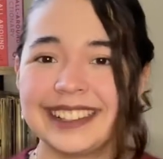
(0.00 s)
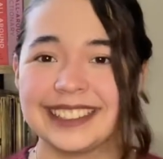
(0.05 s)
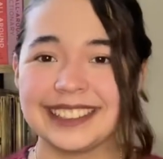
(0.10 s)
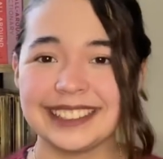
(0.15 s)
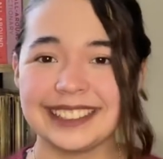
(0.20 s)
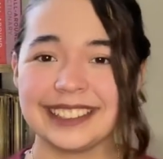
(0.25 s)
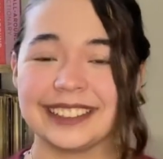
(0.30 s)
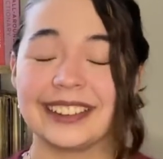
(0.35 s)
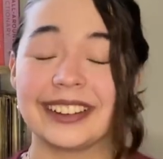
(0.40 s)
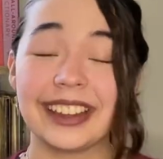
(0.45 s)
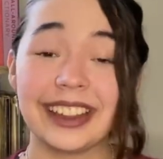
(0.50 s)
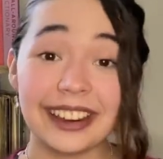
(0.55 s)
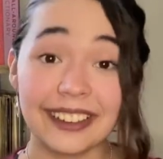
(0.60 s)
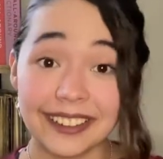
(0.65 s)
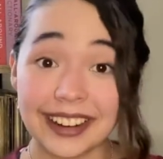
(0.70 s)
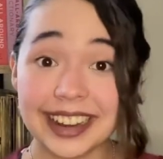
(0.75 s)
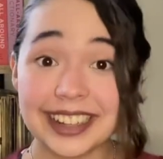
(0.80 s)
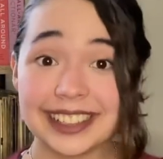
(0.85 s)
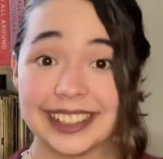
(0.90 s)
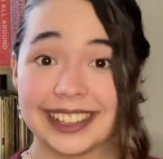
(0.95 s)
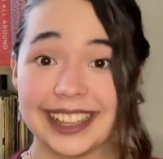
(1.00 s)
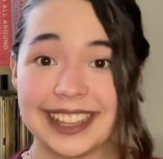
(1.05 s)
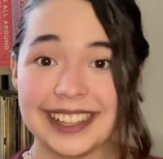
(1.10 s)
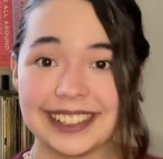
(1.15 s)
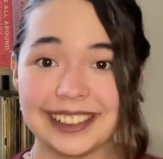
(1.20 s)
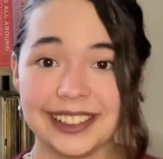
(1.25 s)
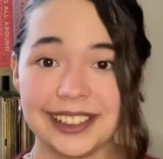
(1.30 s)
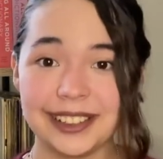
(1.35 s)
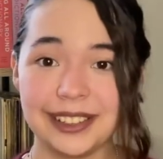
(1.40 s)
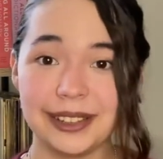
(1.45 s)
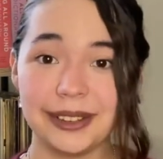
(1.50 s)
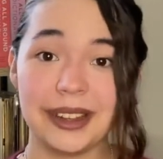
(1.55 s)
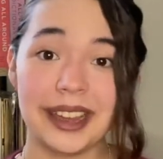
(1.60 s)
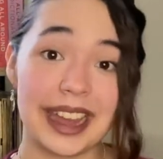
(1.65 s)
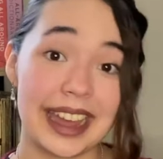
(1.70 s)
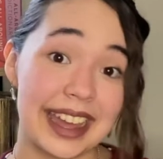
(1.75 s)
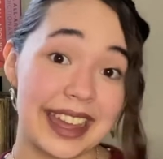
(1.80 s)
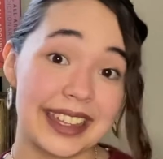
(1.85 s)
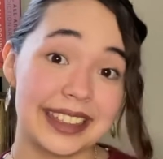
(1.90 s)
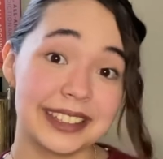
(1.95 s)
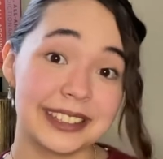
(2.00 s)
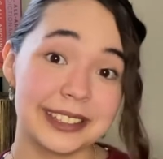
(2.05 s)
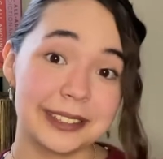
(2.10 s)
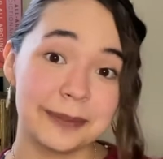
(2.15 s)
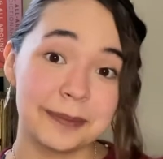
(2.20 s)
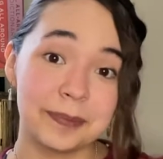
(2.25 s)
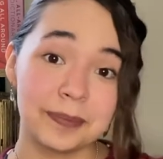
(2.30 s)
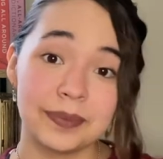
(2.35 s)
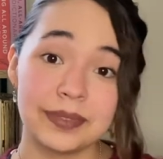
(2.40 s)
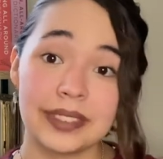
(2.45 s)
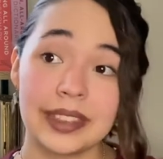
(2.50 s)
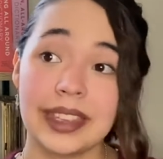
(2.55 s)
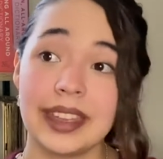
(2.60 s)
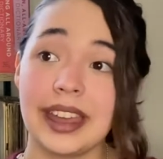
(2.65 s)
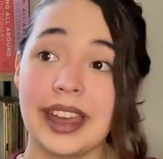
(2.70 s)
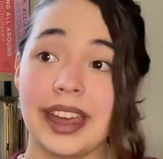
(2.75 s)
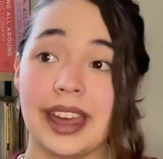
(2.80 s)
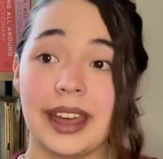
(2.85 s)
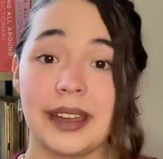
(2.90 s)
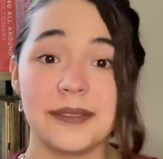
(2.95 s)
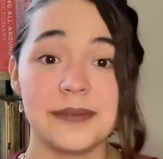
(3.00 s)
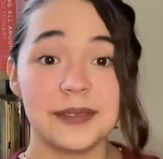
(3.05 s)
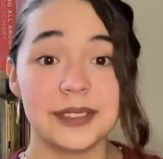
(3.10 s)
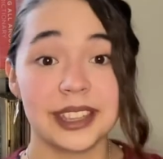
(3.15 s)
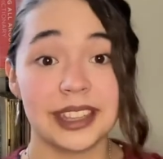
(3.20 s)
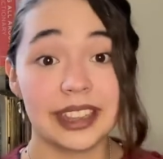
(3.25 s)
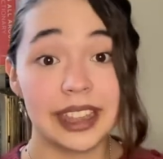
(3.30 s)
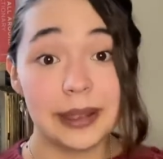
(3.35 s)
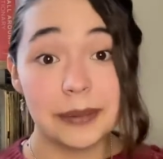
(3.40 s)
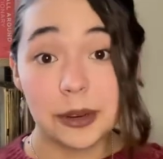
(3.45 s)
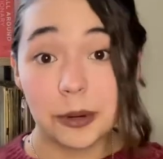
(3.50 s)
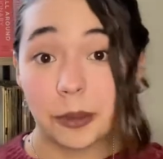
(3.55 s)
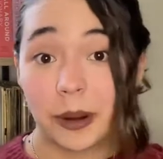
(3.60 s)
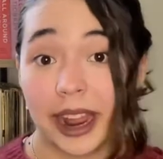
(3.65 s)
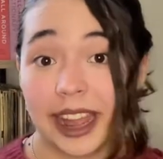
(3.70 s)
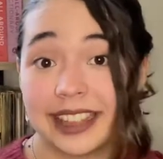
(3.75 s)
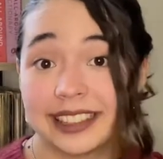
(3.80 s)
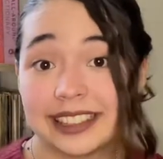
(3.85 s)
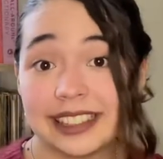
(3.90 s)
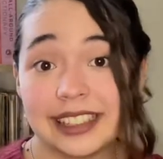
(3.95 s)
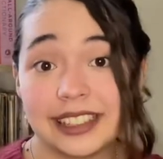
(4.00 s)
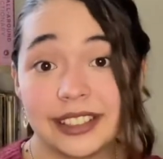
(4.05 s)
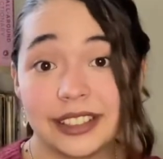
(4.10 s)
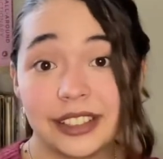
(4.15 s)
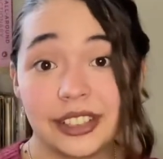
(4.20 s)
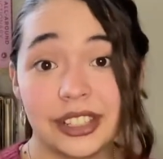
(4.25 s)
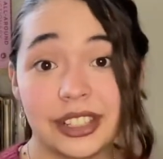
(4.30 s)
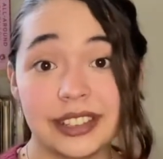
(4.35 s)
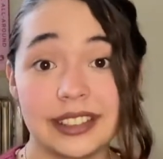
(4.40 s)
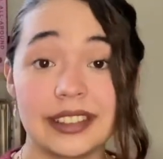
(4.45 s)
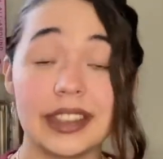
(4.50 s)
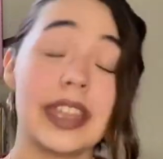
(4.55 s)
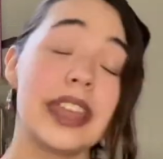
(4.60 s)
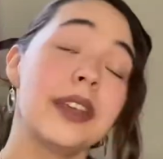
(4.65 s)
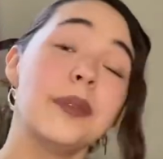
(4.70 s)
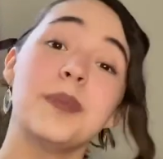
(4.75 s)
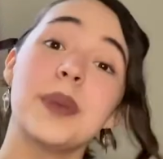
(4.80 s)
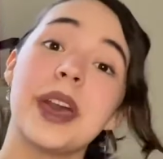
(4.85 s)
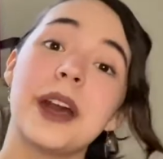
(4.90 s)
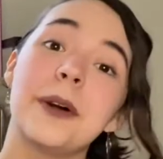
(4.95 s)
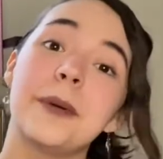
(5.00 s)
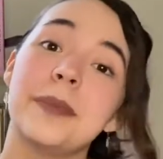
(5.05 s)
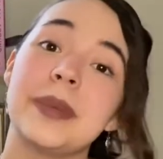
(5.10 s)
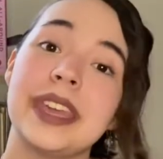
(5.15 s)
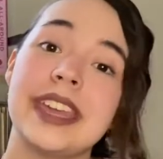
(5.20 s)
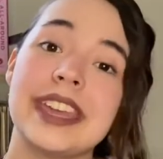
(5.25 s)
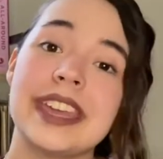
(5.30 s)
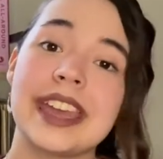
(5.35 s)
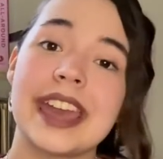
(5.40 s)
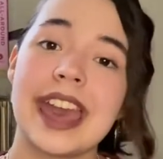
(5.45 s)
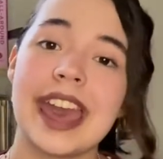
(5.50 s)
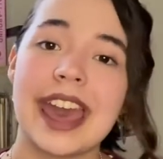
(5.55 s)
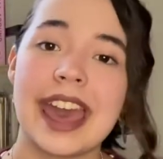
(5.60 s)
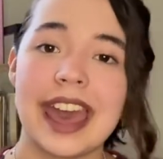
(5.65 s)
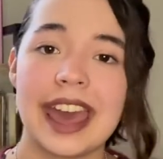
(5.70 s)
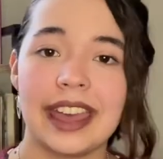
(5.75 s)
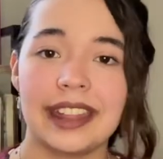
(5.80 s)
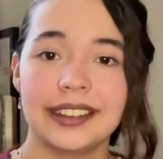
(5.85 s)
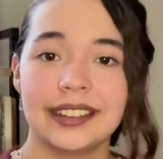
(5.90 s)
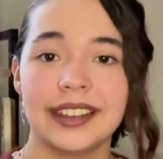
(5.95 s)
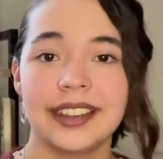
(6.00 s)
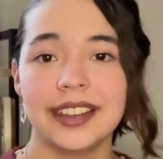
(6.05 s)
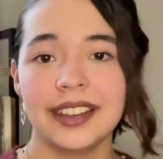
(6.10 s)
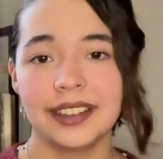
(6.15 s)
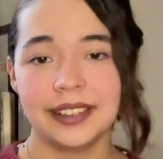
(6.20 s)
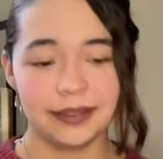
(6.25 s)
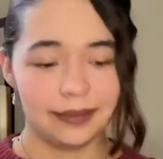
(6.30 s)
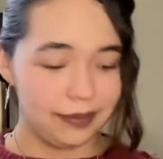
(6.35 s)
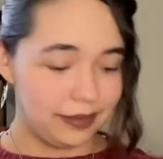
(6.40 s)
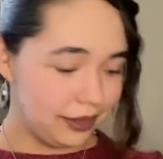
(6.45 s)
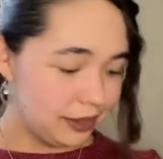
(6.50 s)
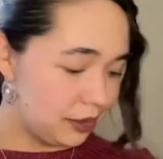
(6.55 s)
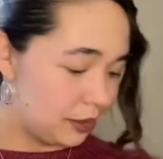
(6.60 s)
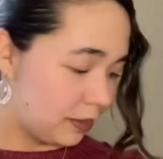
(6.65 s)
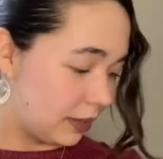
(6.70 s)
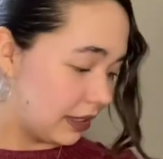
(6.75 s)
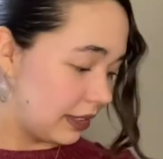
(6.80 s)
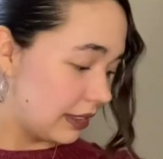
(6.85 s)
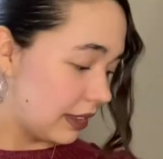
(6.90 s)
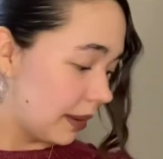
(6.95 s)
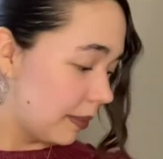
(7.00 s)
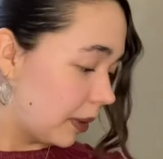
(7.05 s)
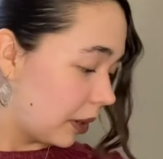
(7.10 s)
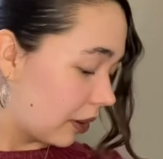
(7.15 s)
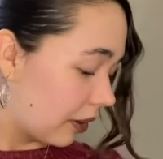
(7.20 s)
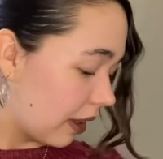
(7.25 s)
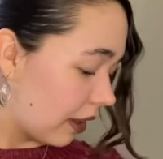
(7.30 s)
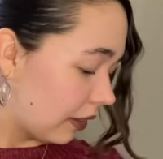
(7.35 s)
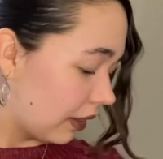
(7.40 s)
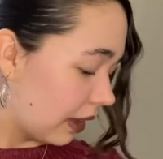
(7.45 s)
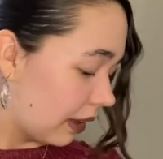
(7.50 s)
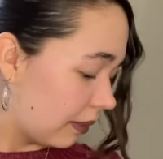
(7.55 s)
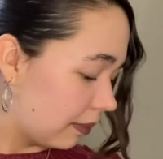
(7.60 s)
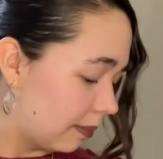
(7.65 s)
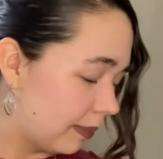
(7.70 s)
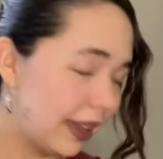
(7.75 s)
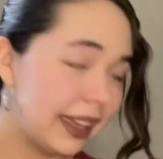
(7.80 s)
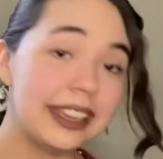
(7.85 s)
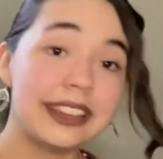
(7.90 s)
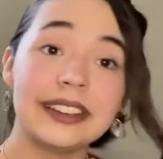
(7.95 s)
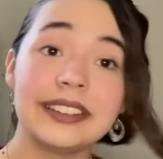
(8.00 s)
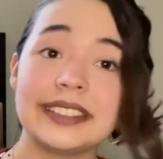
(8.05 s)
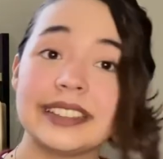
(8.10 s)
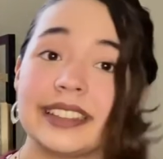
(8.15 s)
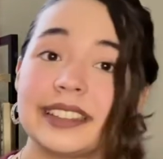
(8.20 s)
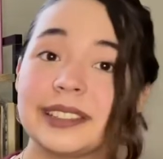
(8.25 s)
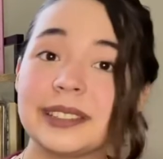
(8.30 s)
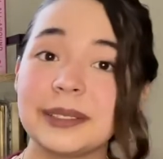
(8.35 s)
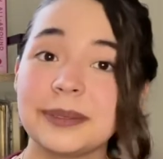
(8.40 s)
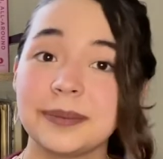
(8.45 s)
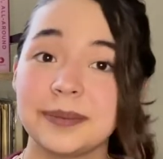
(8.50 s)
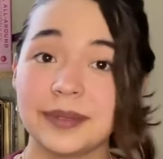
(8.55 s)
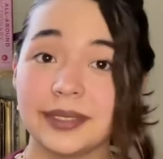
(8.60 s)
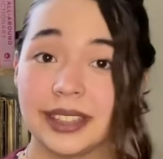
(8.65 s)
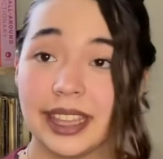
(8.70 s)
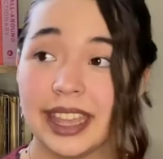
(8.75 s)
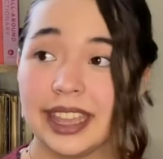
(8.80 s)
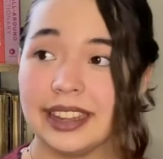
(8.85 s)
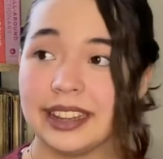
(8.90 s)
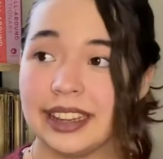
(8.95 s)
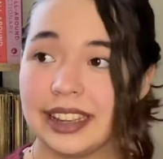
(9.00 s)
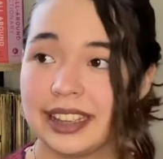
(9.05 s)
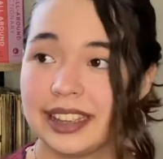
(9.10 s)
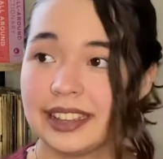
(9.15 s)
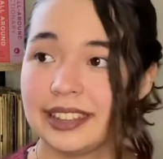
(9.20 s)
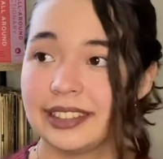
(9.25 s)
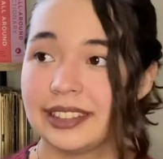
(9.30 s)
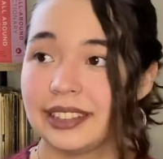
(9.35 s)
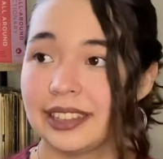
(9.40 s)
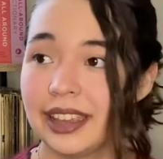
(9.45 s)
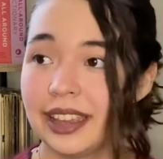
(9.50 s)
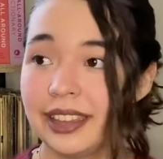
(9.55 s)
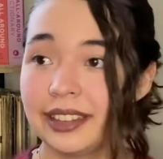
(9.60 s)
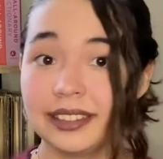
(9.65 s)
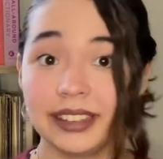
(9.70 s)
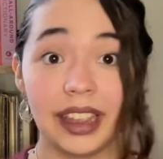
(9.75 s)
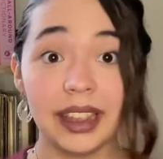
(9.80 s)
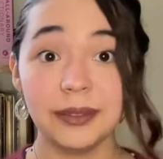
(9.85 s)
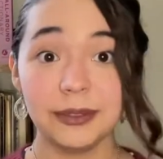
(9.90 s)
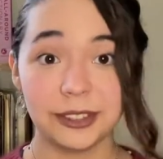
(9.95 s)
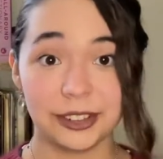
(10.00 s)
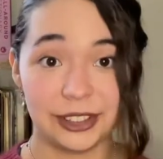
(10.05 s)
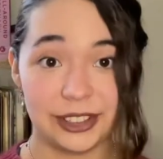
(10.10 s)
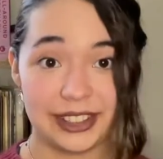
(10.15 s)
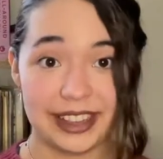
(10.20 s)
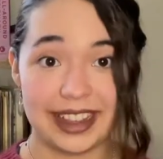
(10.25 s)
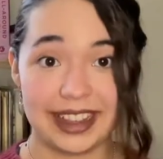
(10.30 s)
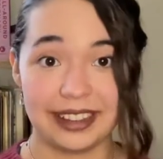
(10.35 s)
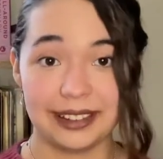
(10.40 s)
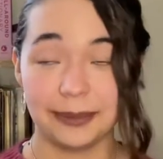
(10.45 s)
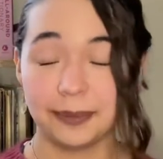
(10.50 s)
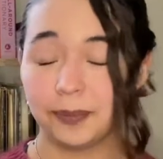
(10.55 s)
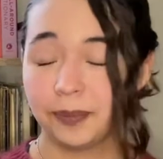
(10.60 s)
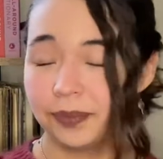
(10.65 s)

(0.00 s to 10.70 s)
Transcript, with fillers: So congratulations, you guys. Um, to claim your prizes, just email me at... Who's my stomach growling? My goodness it is time for a snack.